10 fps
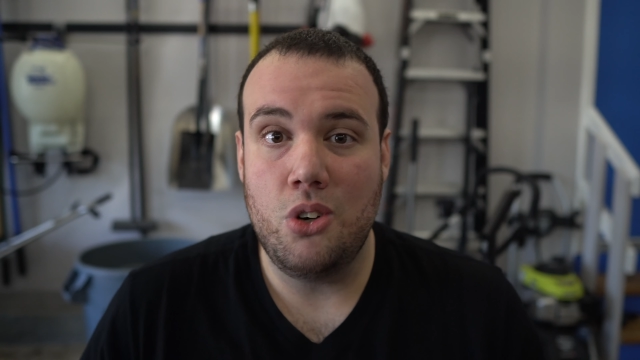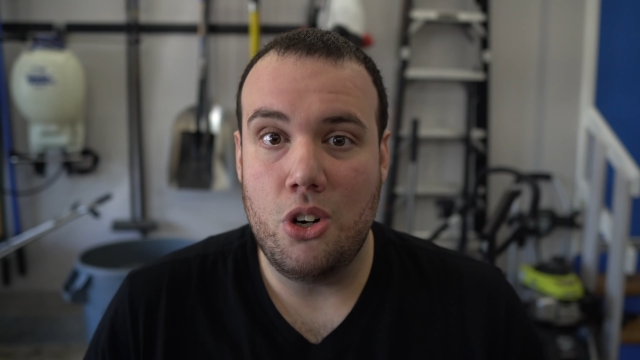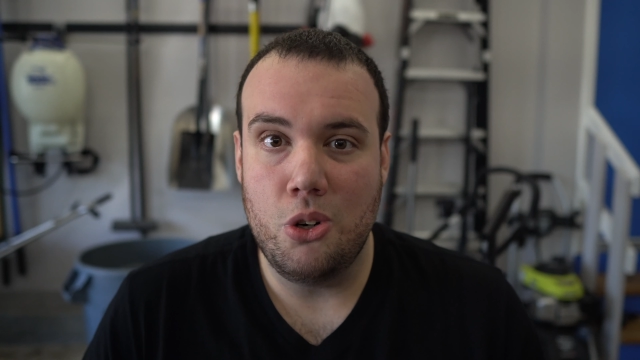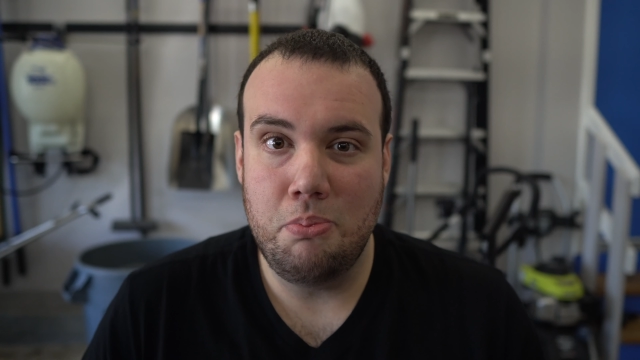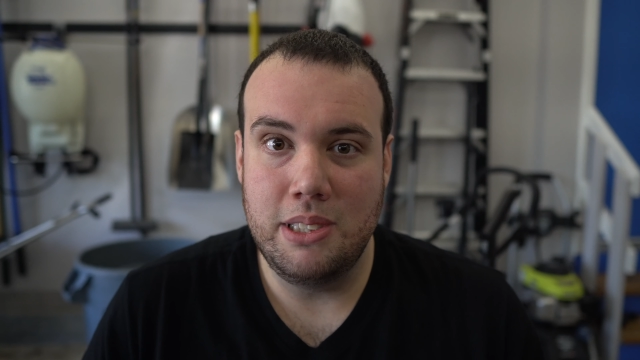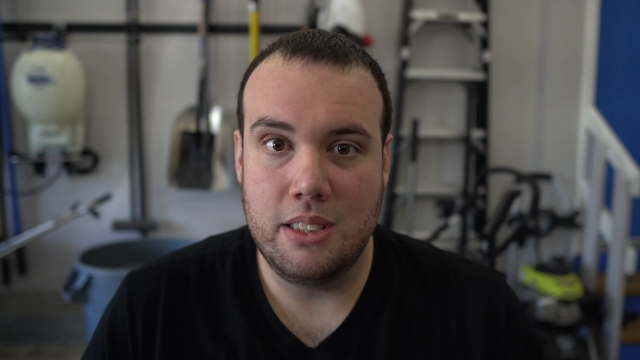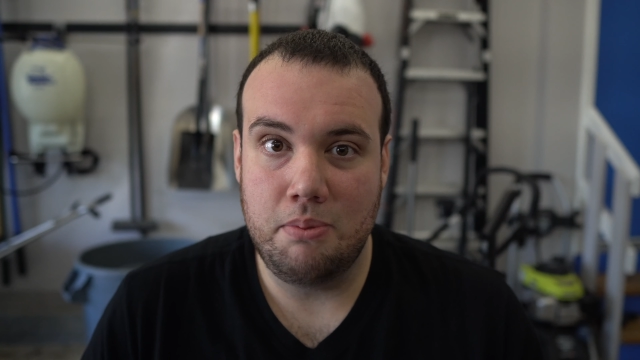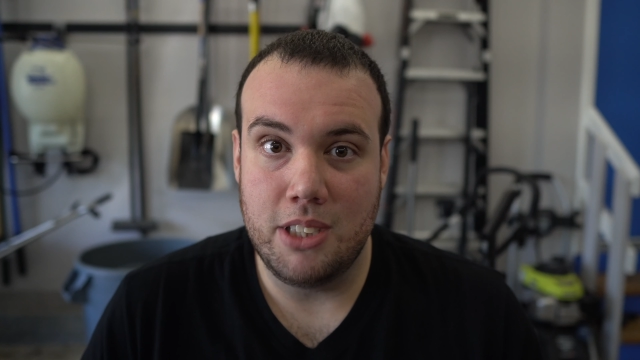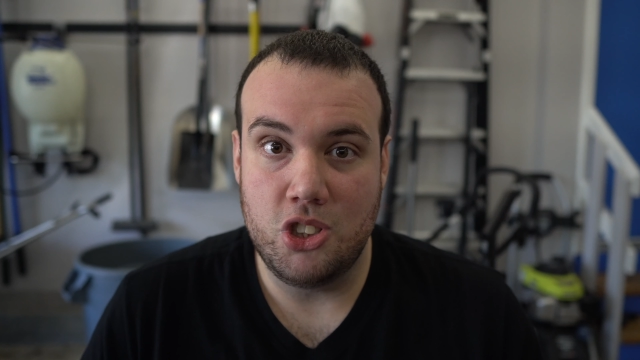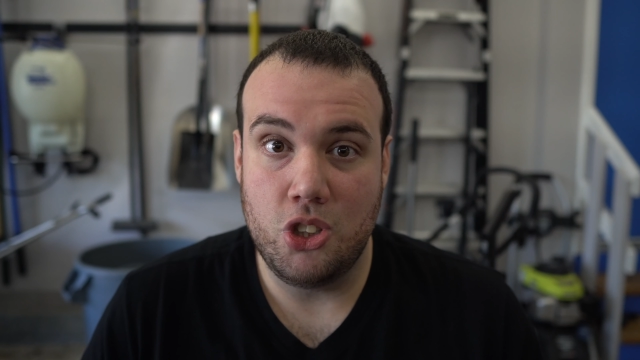what opens
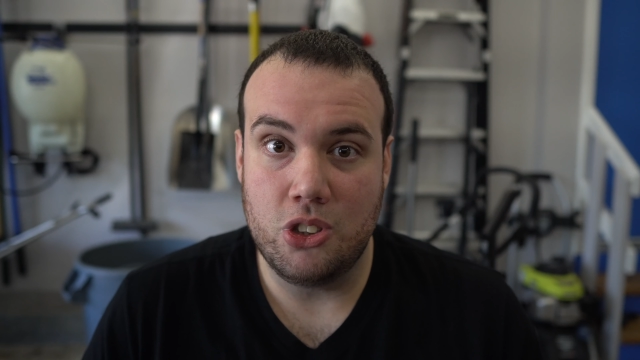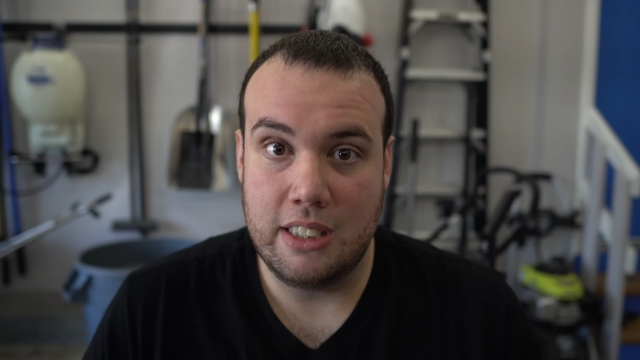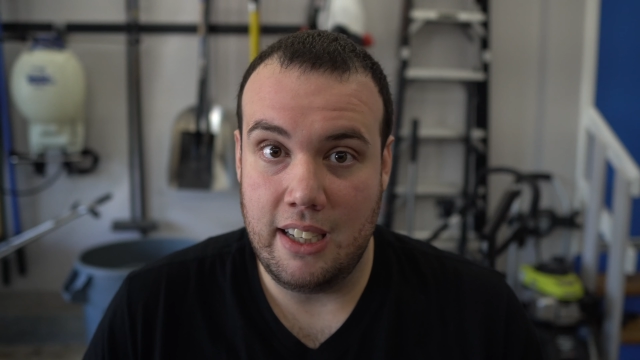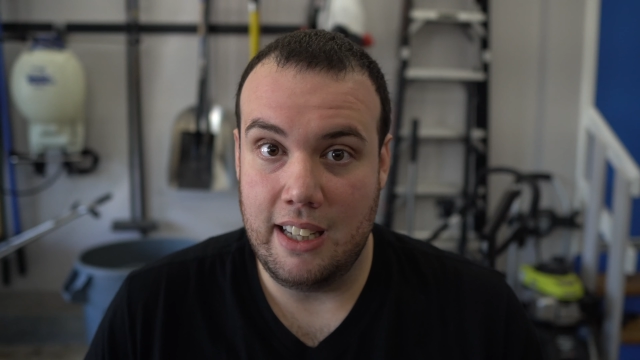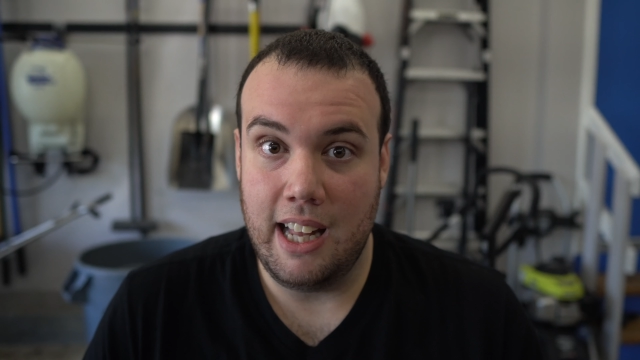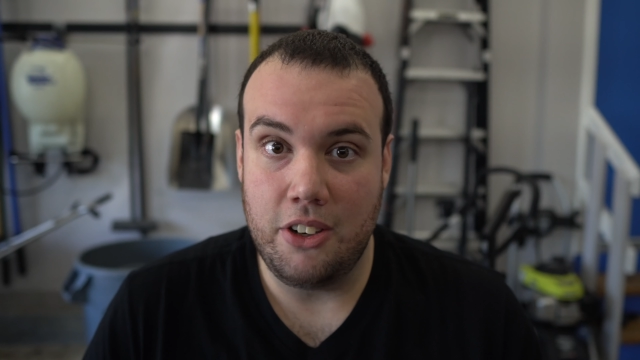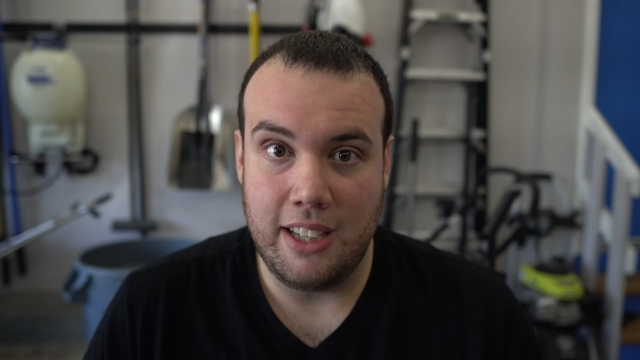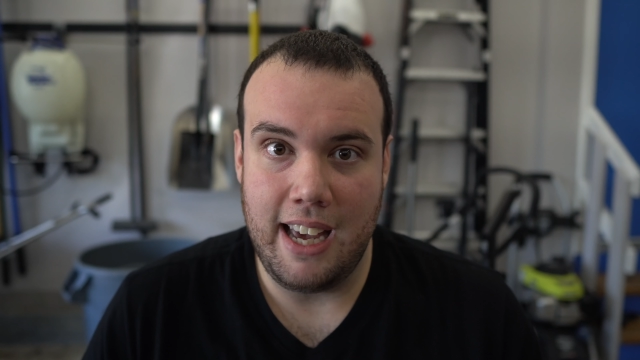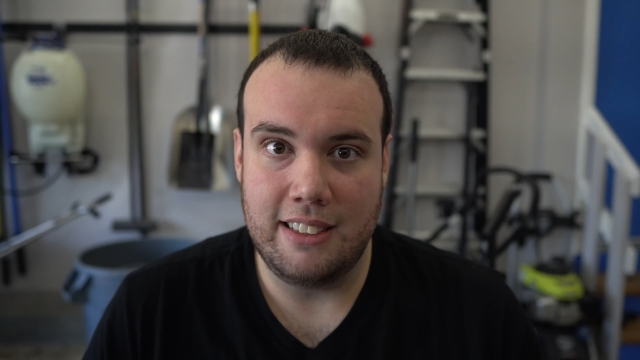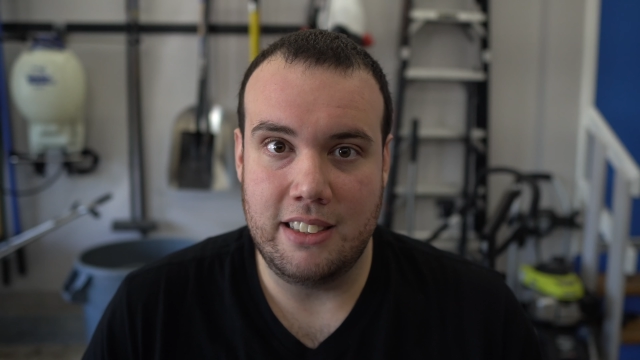up the choke to allow
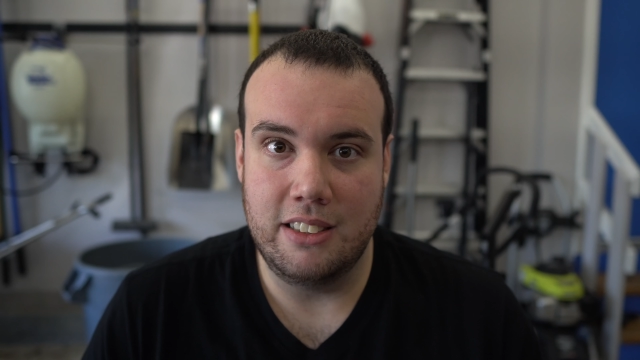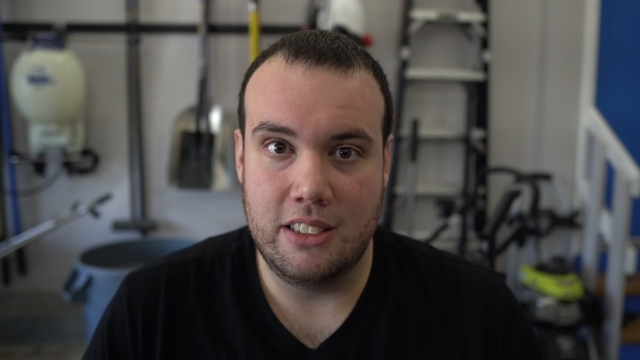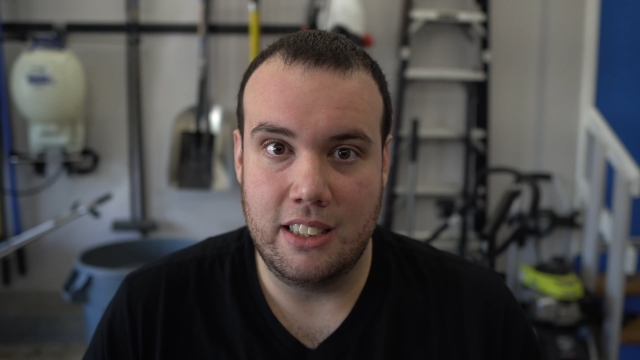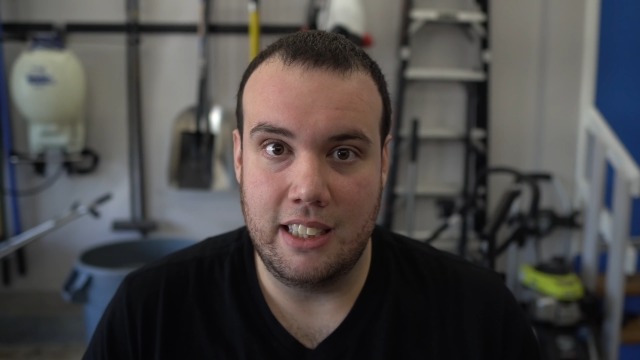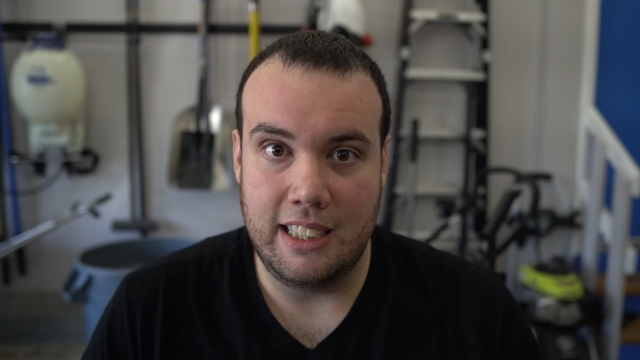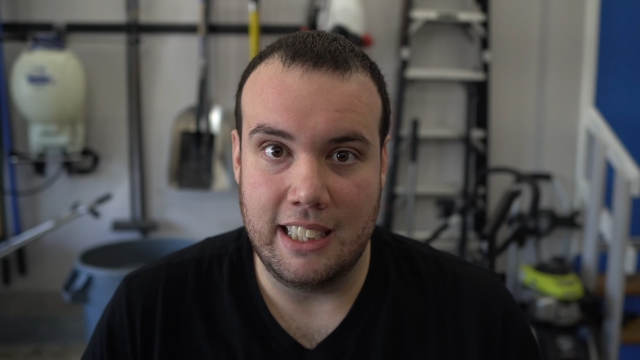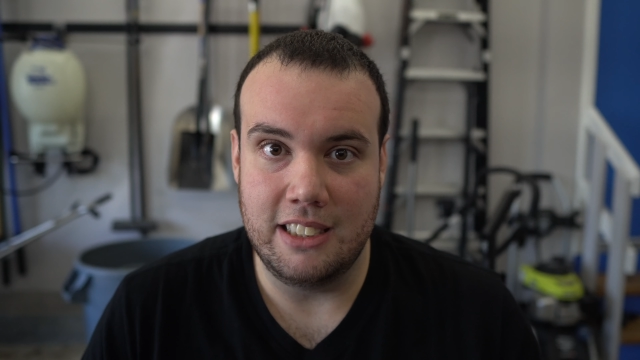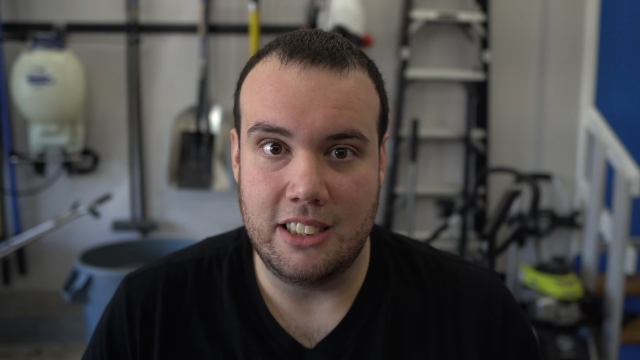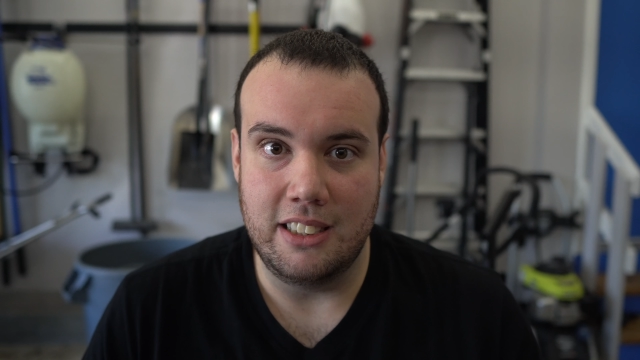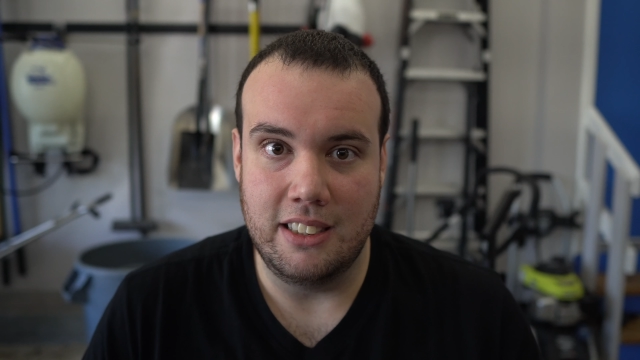gas into the
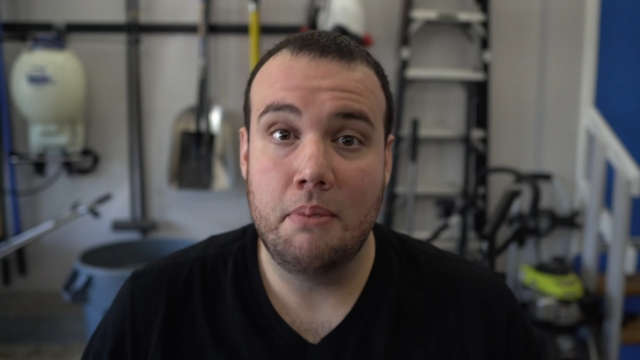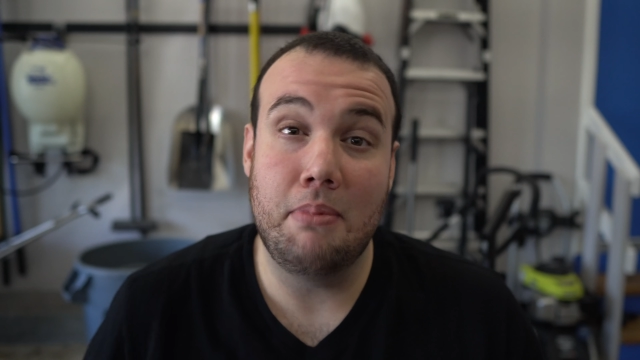ignition.